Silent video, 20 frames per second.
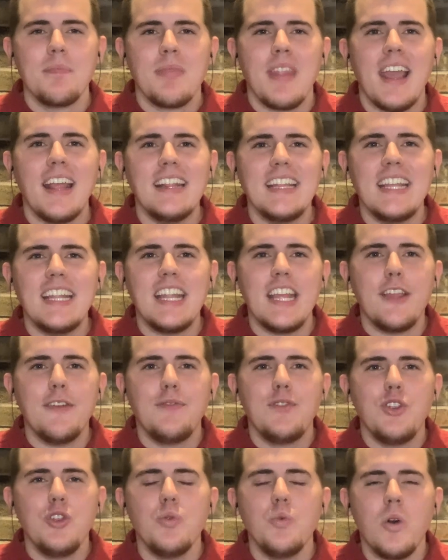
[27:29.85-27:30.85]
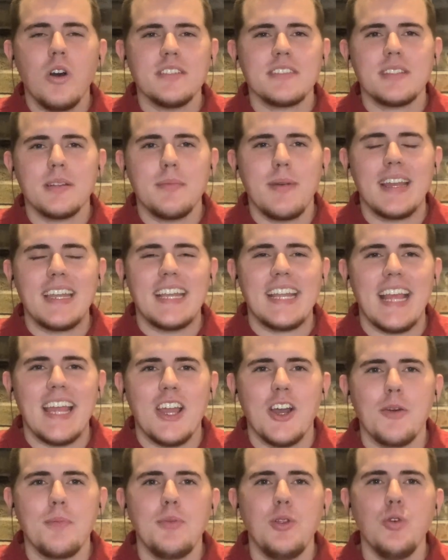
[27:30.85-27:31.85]
And then if you want somebody to
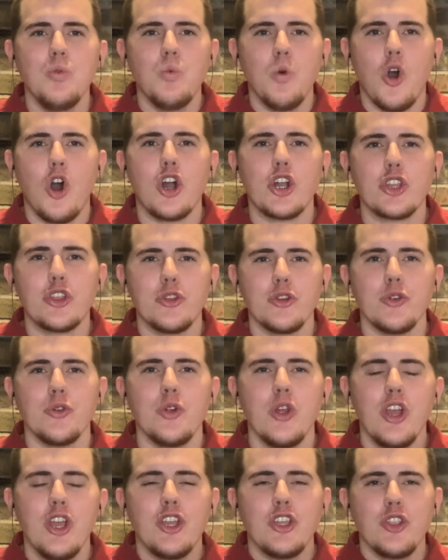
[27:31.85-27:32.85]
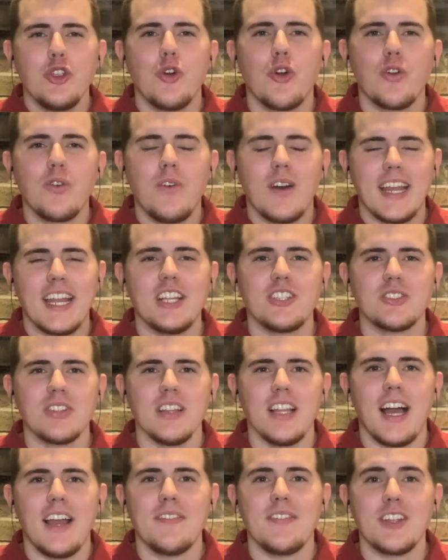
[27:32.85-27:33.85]
help you walk through your financial
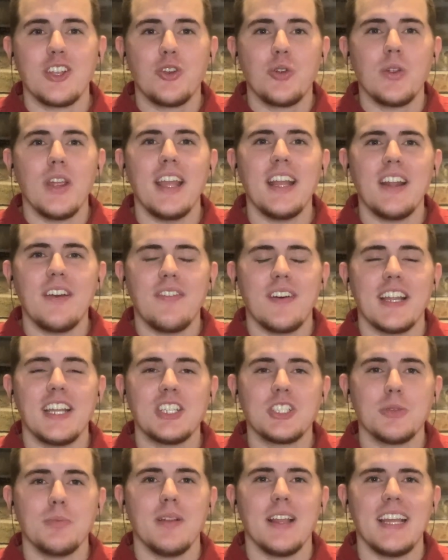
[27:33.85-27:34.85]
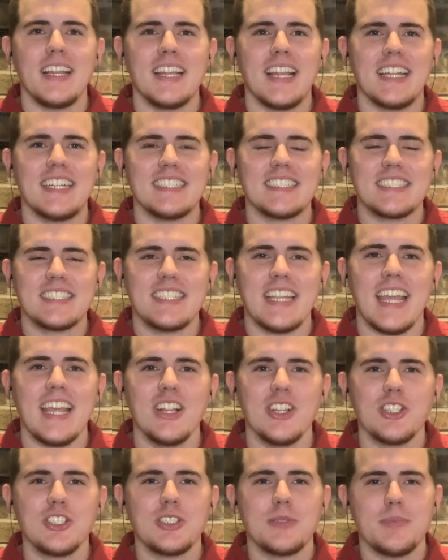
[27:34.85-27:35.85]
life and create a financial plan that is
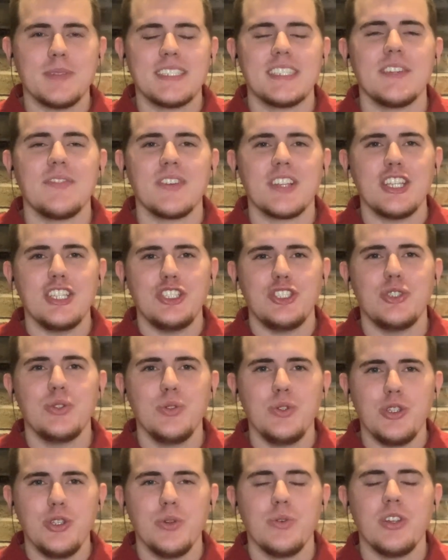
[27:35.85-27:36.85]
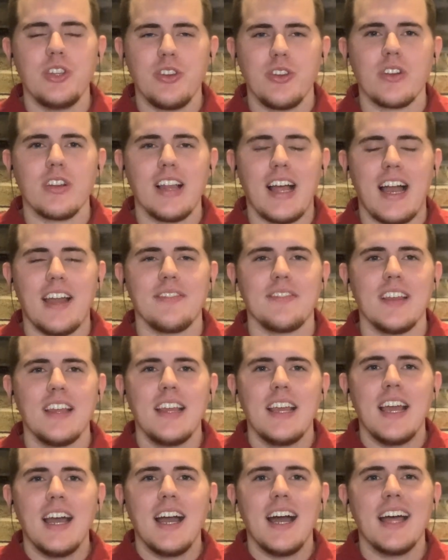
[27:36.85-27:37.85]
tailored specifically to you and your life,
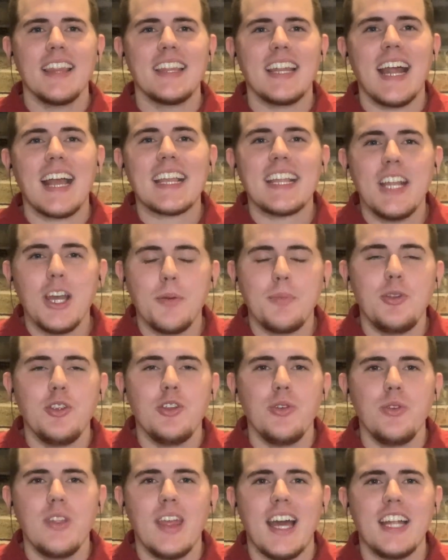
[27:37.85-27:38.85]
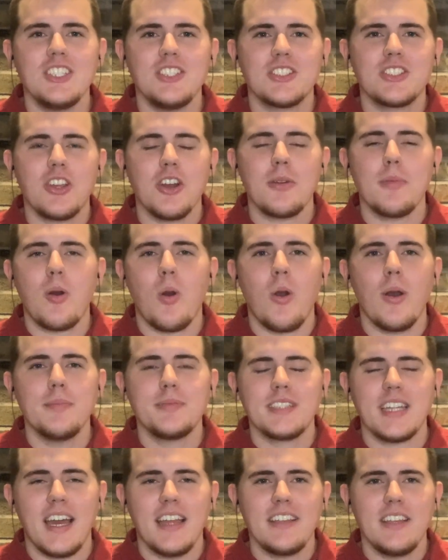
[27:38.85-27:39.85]
then I can help you do that. Just go to my
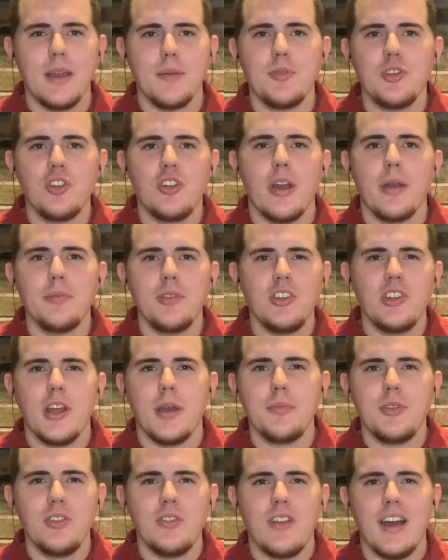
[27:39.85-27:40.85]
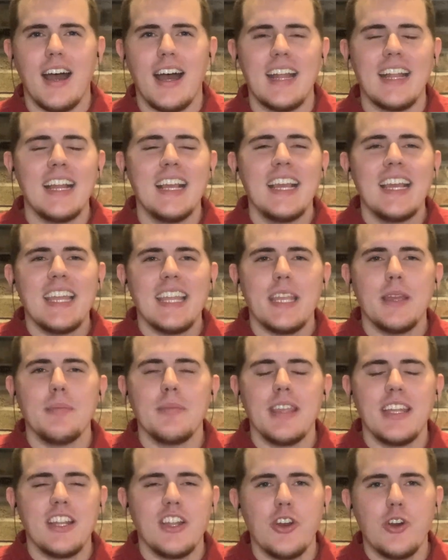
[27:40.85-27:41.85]
website,
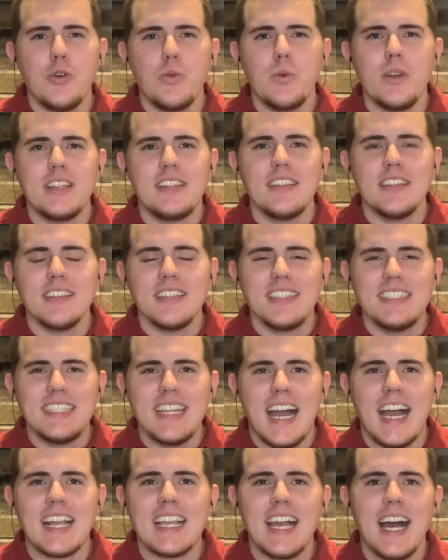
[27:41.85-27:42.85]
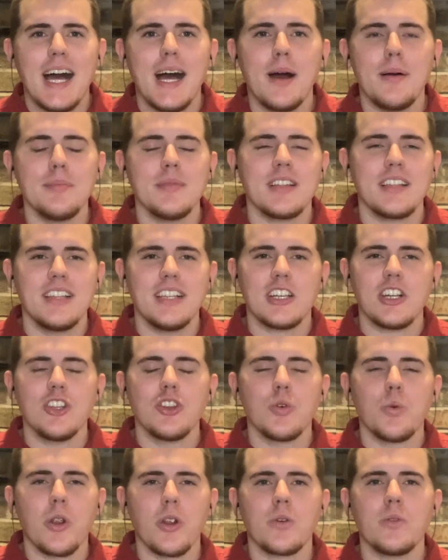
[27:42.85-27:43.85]
www.mnowithdylan.com, click on the
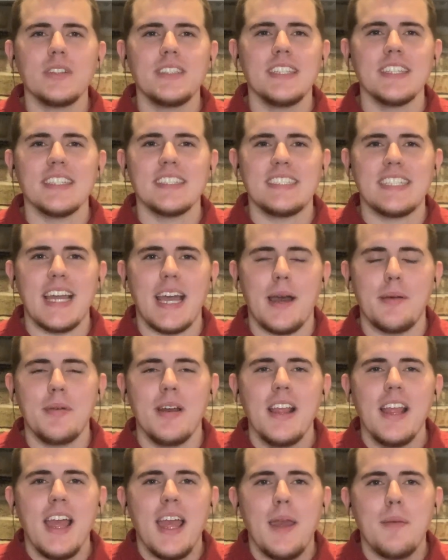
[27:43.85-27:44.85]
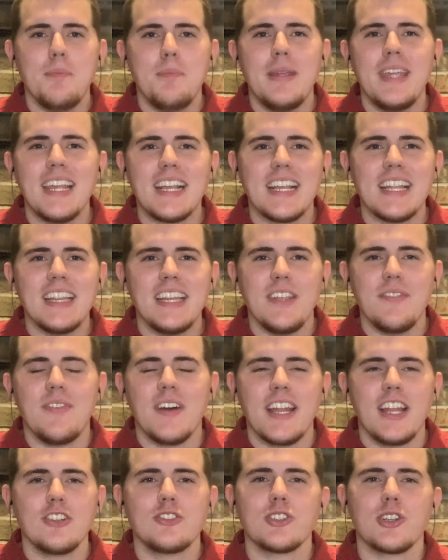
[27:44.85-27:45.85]
Work with Dylan tab, and pick the
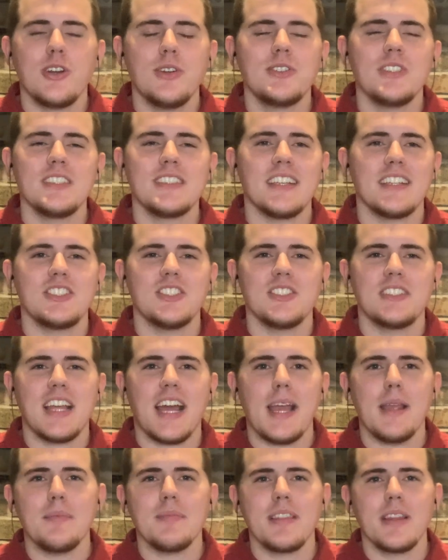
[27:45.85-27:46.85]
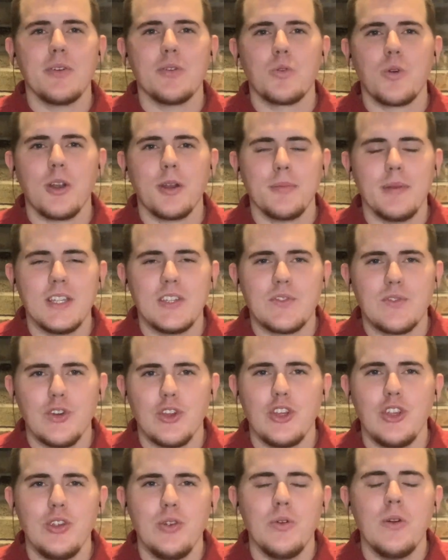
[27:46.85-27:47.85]
financial coaching session type that would work best for
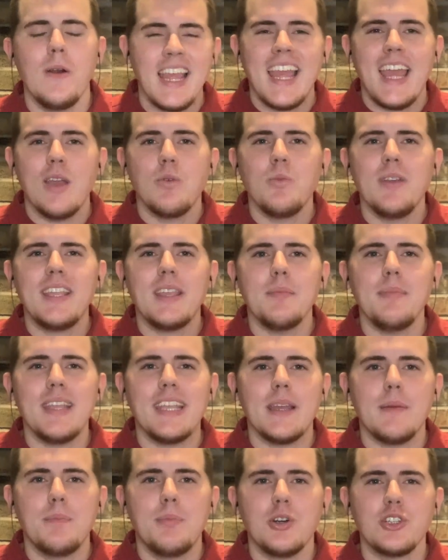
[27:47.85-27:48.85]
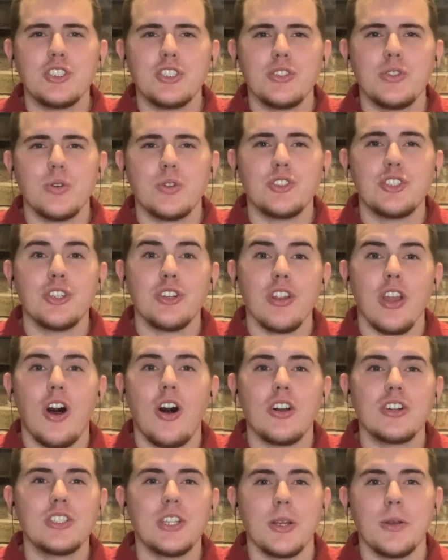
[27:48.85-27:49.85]
you. And we can begin pushing towards your
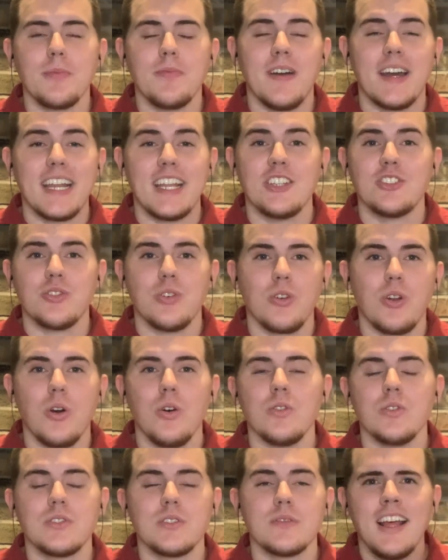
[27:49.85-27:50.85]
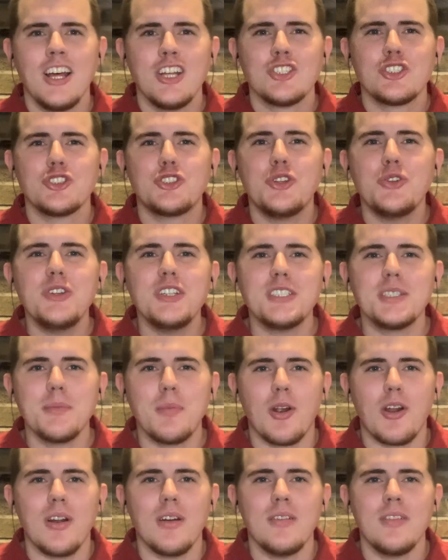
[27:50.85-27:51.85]
long-term financial goals. So tune in
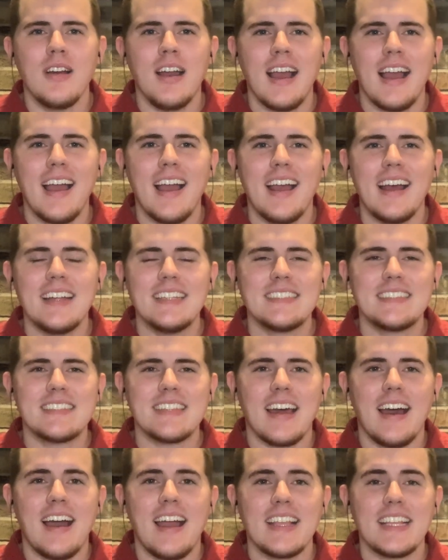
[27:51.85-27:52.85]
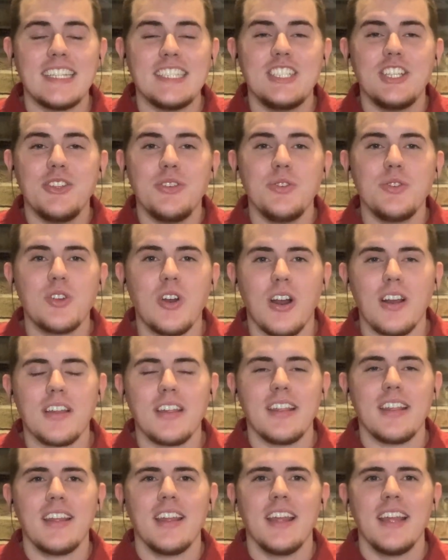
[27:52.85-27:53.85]
tomorrow as I continue
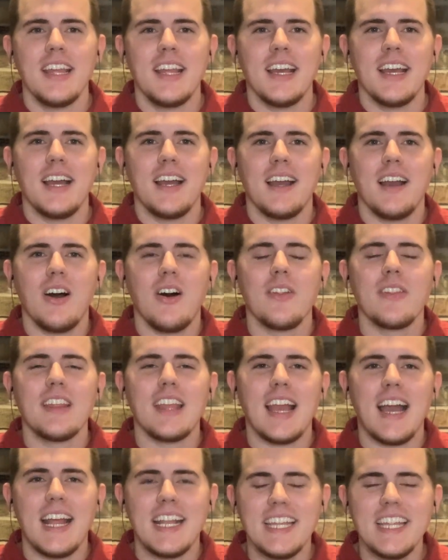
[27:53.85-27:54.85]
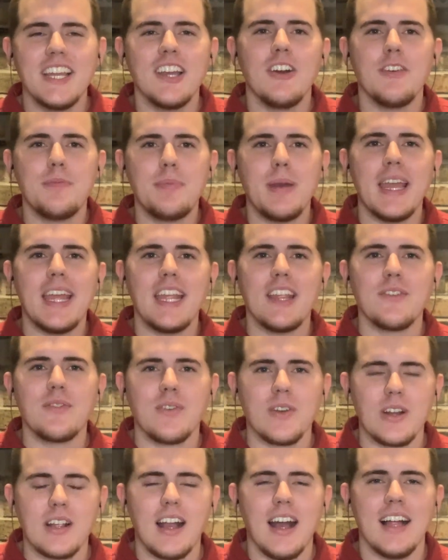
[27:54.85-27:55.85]
talking on the idea of paying
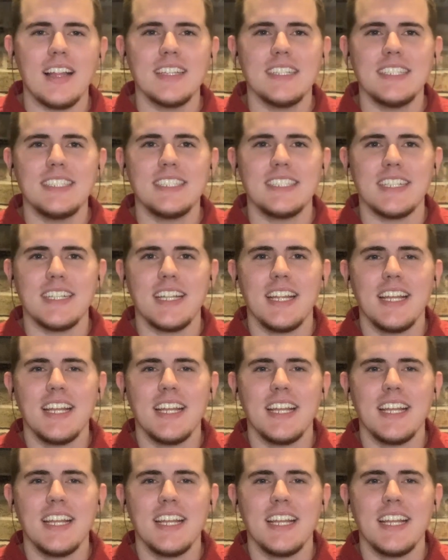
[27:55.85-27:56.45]
for college and,